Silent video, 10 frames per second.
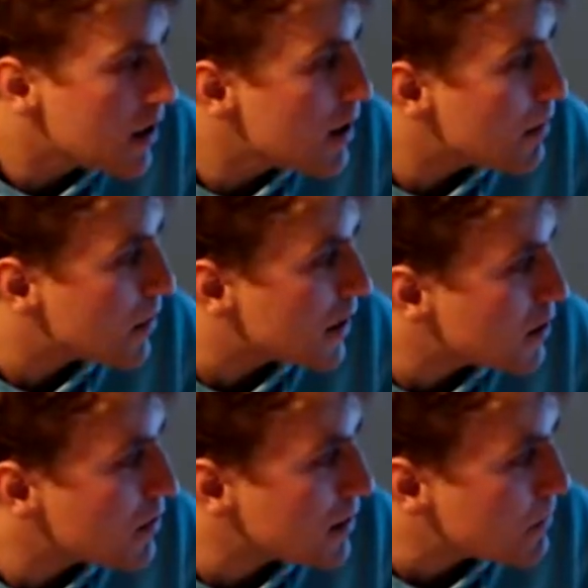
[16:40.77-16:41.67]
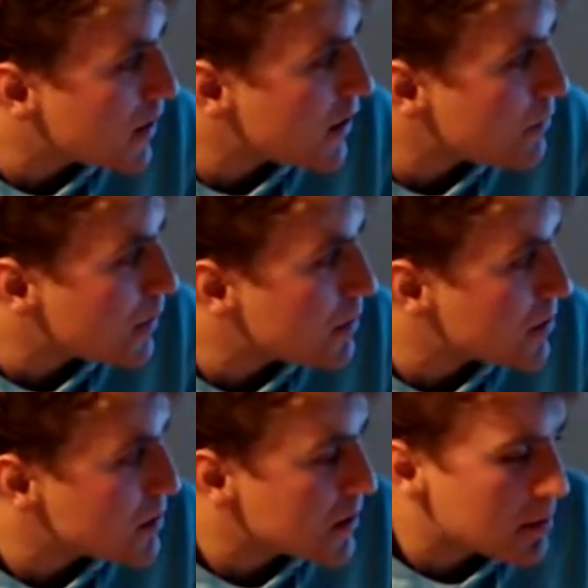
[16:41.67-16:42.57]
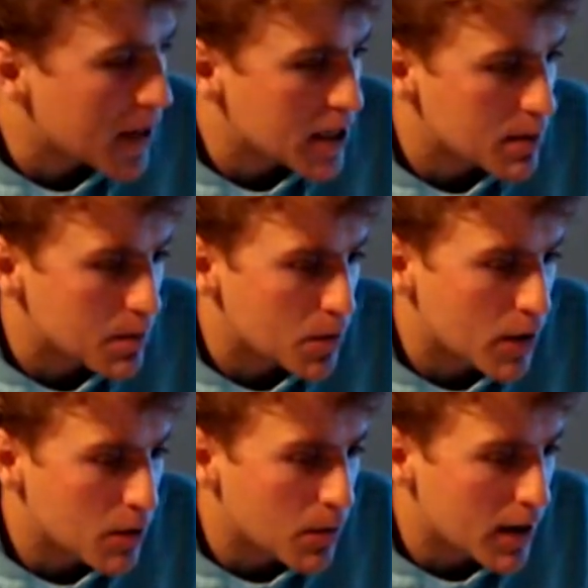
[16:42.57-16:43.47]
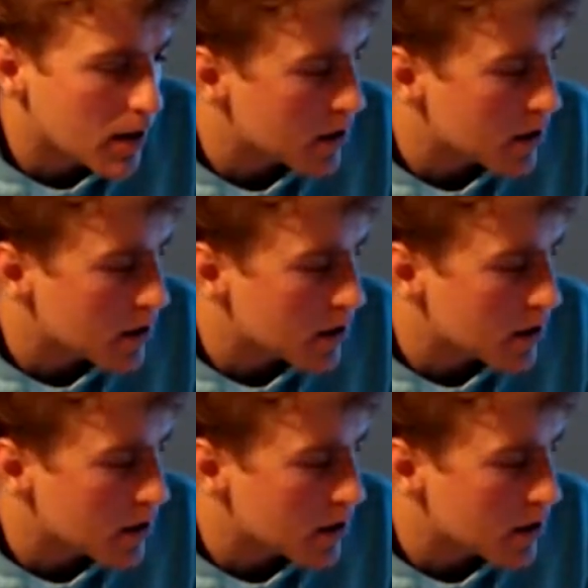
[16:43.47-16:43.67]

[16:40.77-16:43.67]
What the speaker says: But I know that 5 people has been a maximum for quite a while